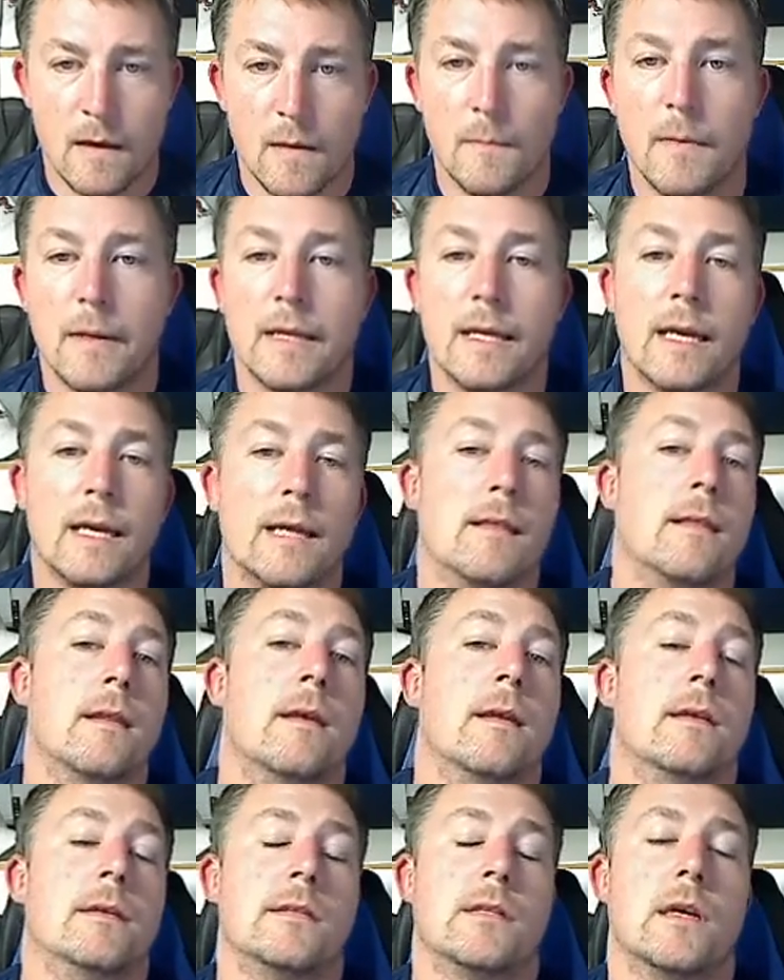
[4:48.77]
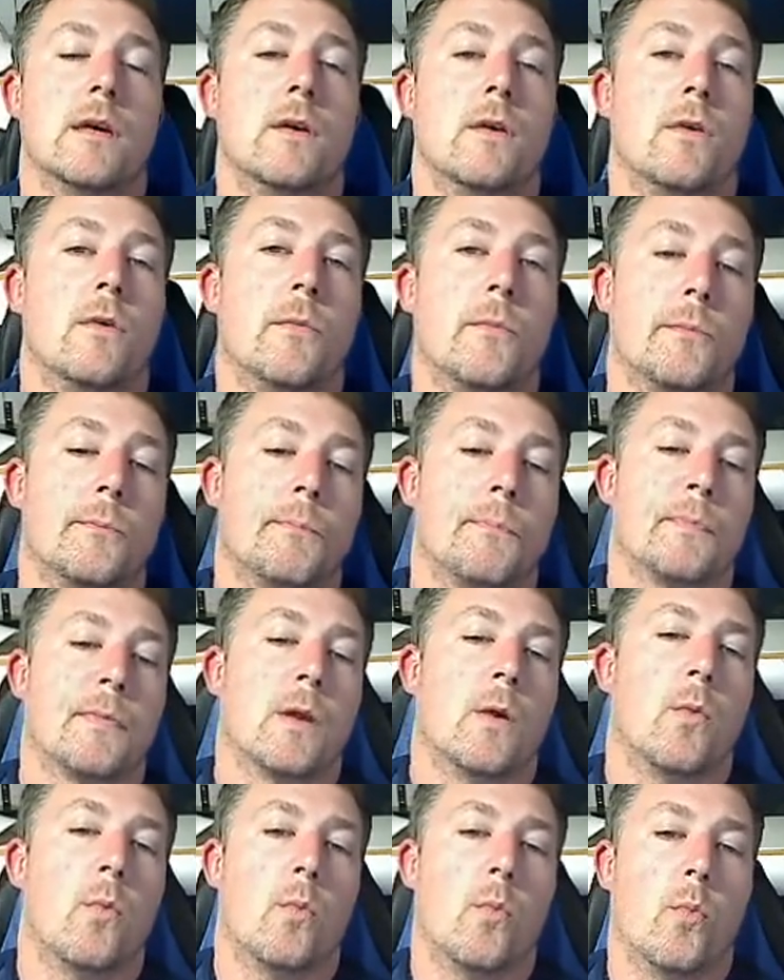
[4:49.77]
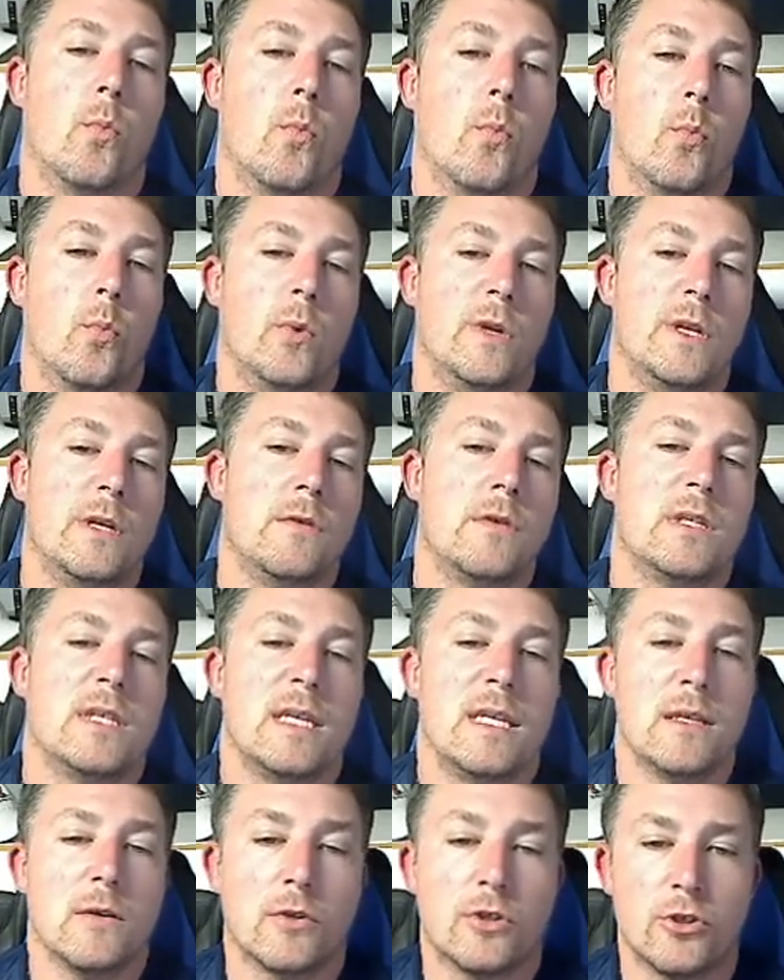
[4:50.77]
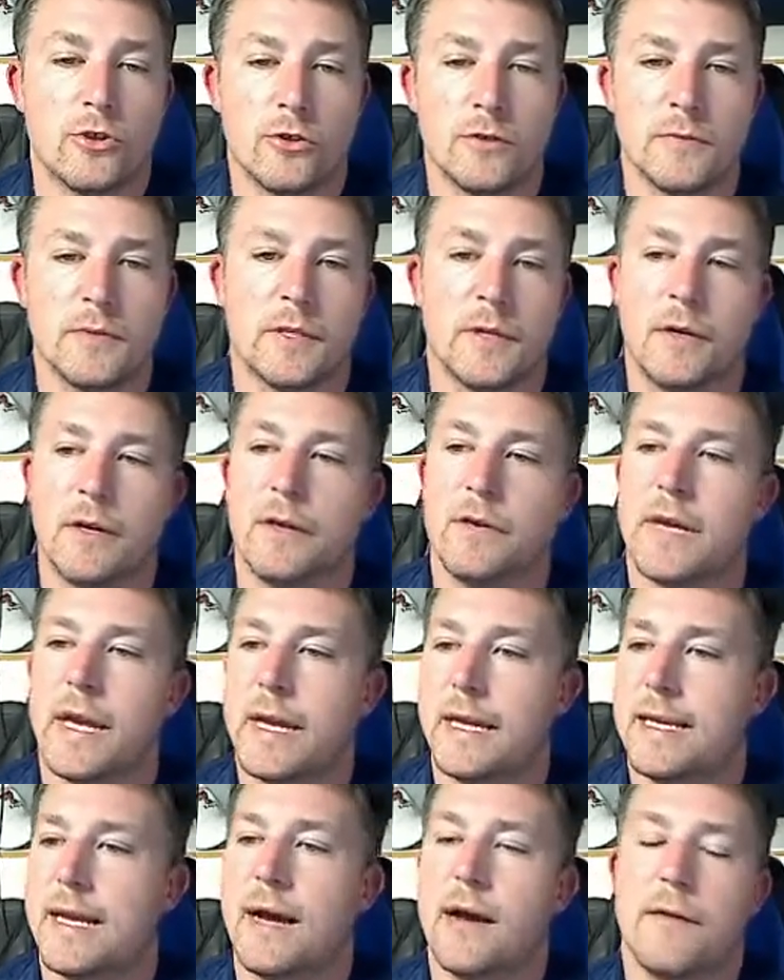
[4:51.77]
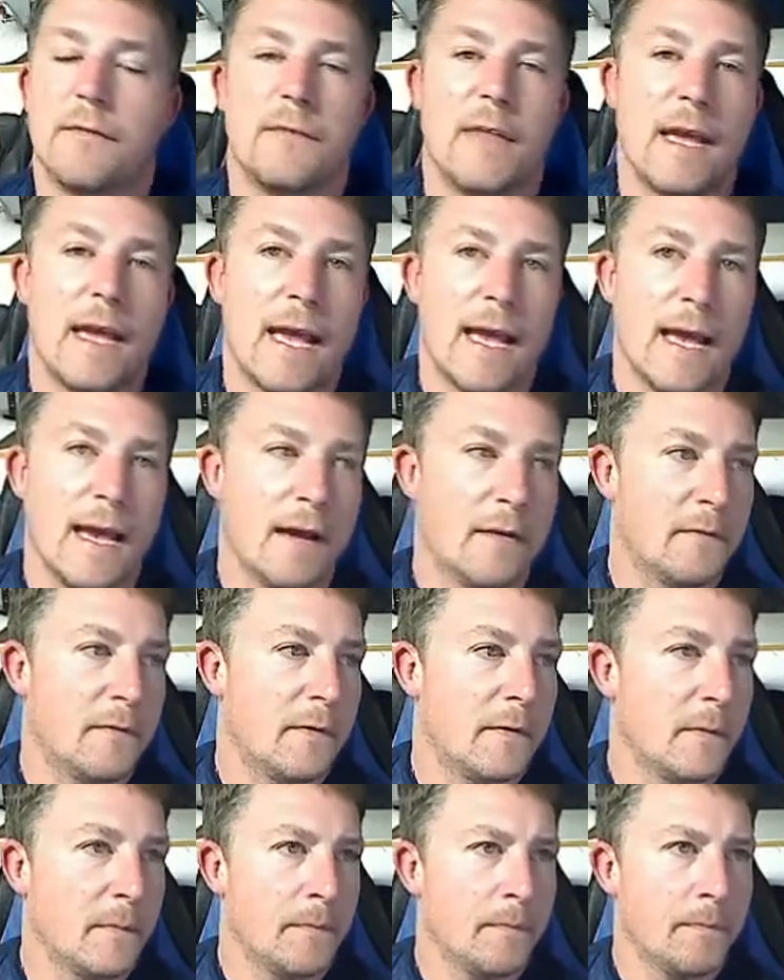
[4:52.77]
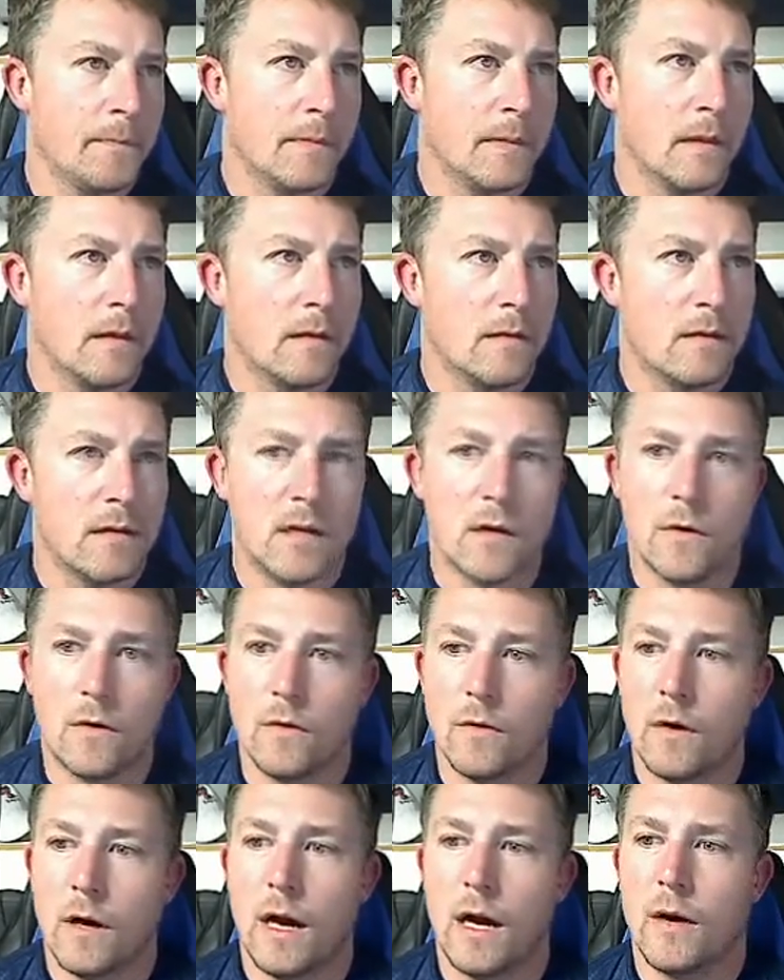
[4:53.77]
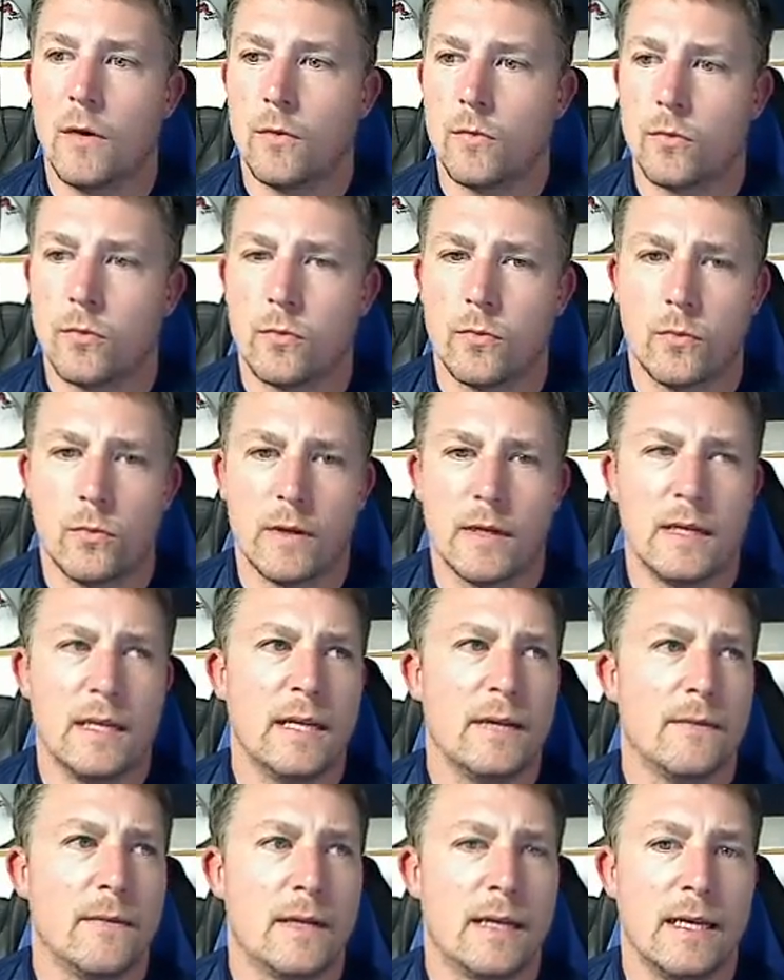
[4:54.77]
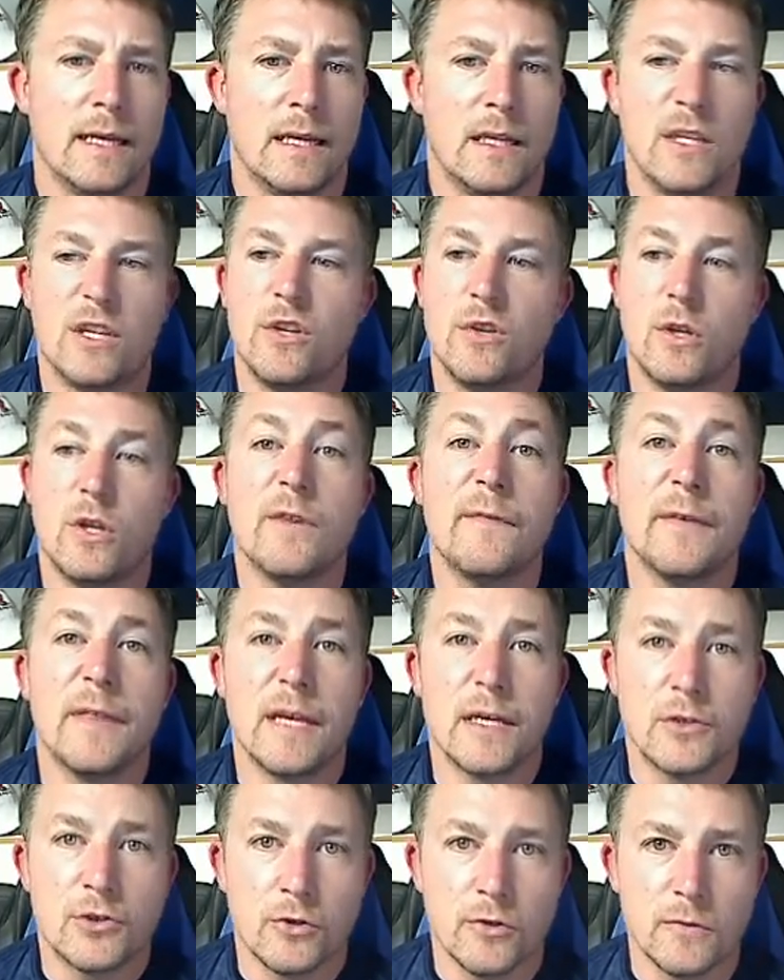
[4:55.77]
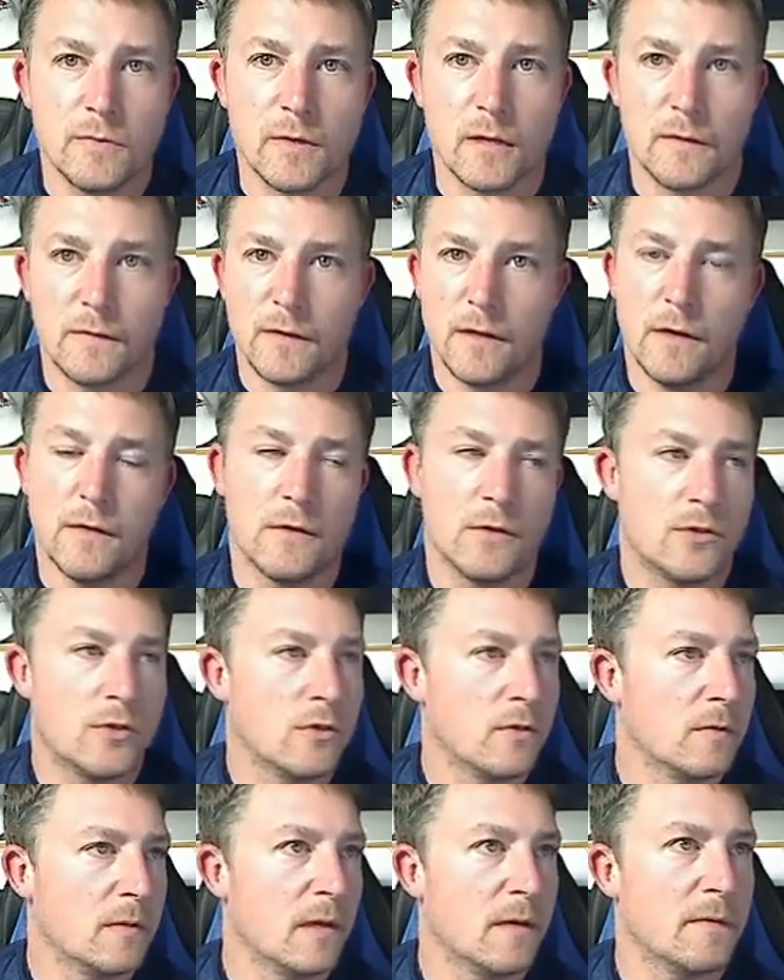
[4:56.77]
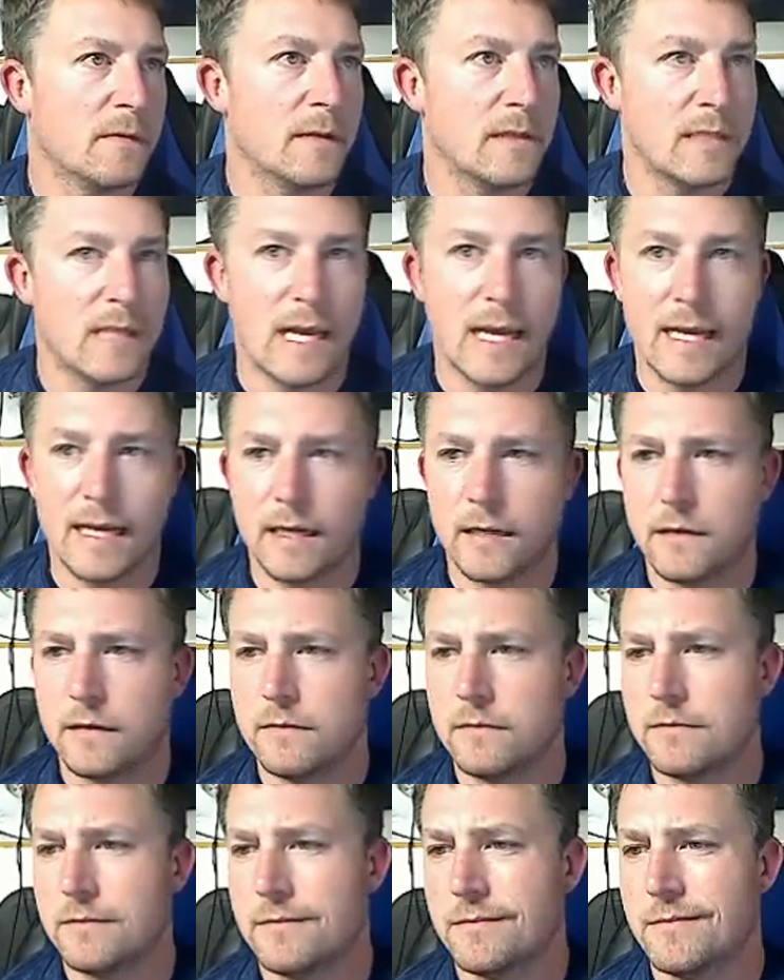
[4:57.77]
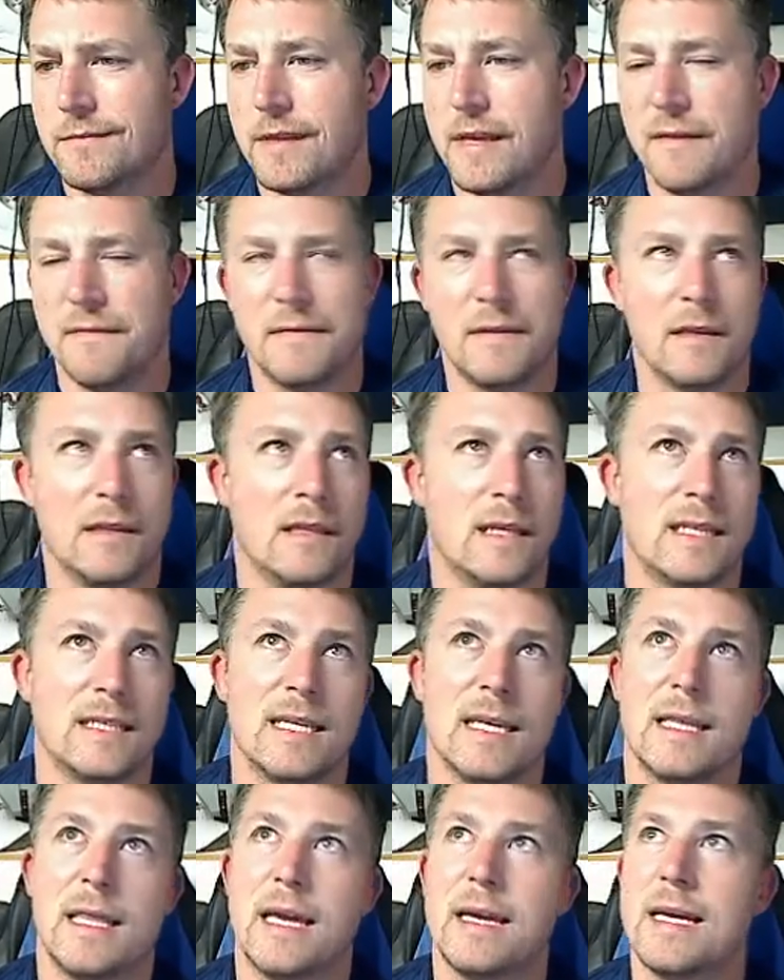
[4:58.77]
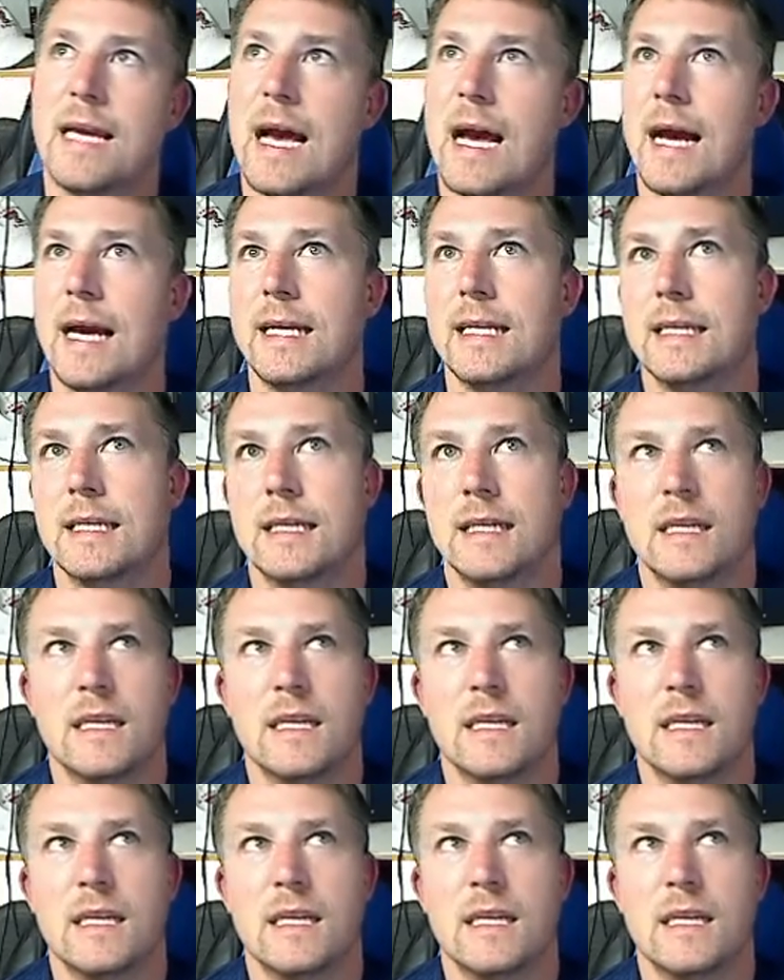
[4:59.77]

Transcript: But again, so when you see those troops, though, okay, now if they have, you know, really, look for that troop nerf. You know, the troop nerf is like, if let's say they got